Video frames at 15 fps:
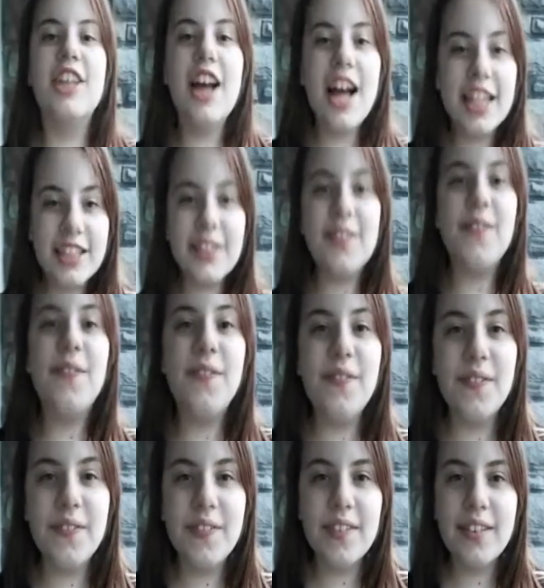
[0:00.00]
Just
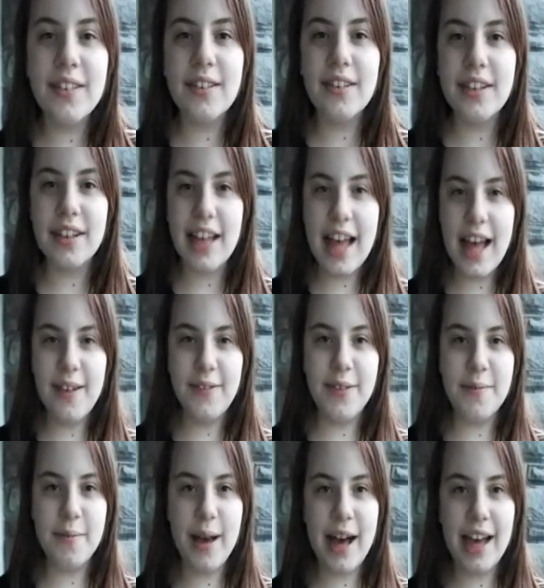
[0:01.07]
oh.
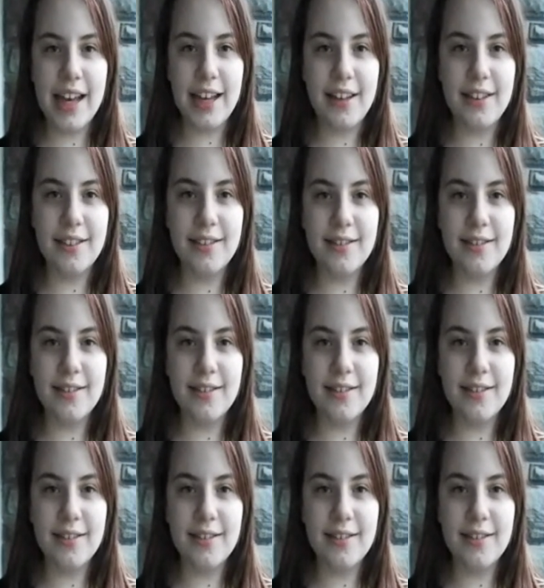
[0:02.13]
effing buy it.